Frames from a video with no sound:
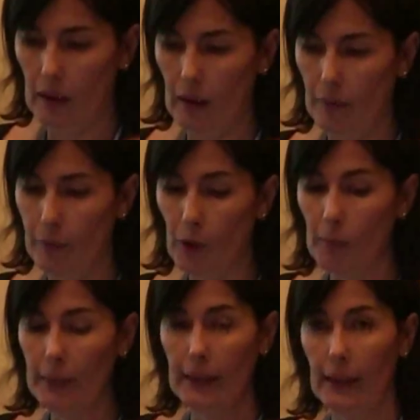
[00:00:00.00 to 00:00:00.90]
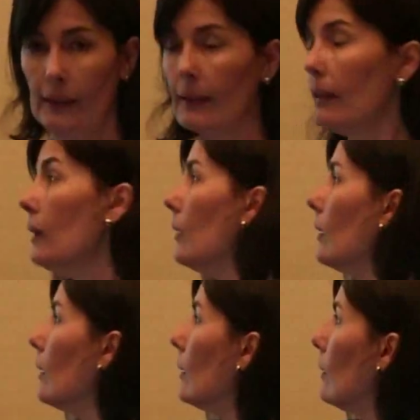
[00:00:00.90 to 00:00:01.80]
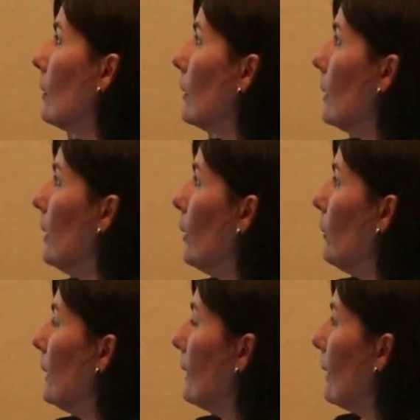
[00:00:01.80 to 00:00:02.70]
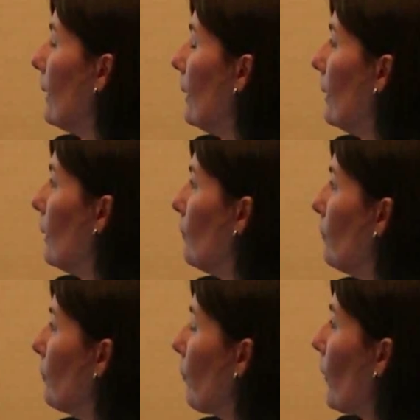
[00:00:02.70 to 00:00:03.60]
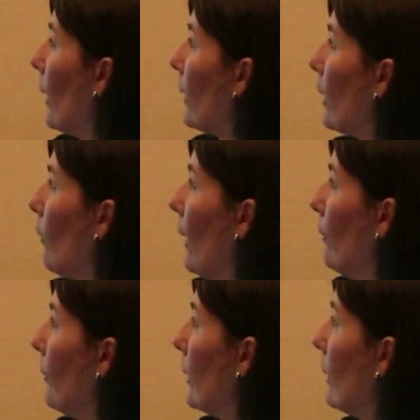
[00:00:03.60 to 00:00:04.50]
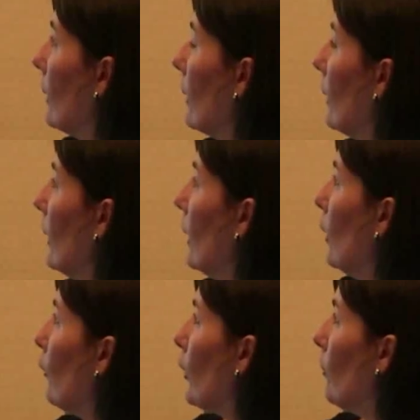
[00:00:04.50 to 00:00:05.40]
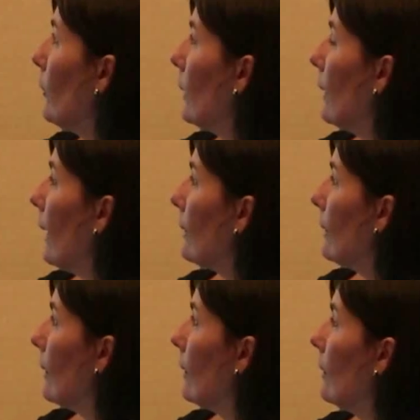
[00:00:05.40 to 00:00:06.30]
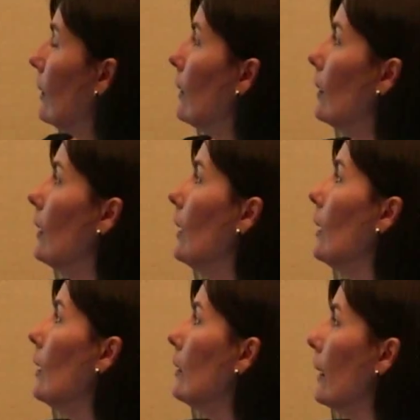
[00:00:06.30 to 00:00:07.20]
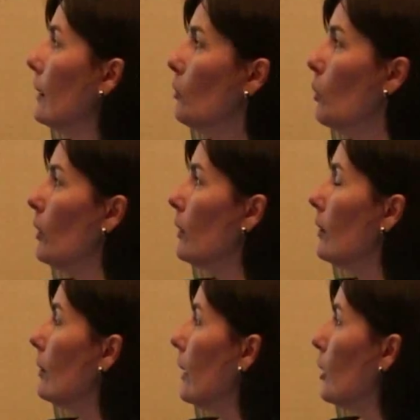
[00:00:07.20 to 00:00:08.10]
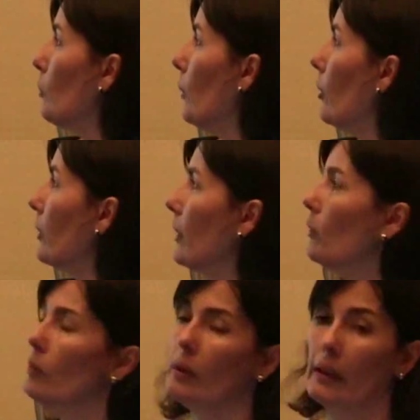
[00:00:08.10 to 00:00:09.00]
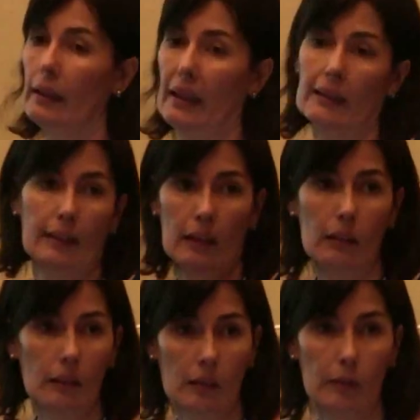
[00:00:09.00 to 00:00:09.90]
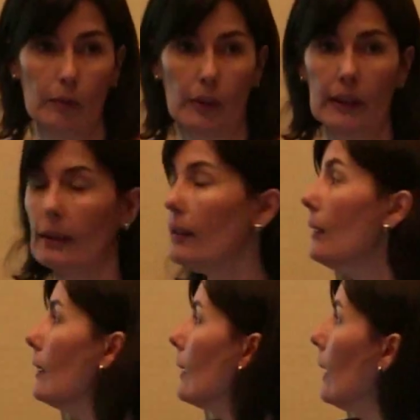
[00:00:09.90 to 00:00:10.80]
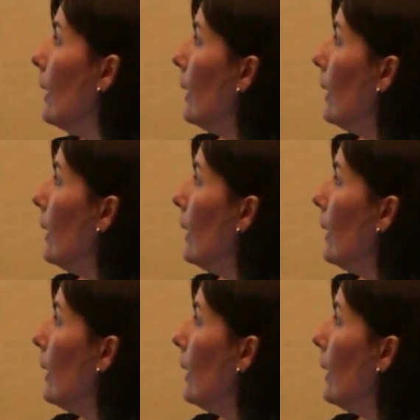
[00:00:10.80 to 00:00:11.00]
From the data, here is a graphic from the data that was exported to an Excel, for instance.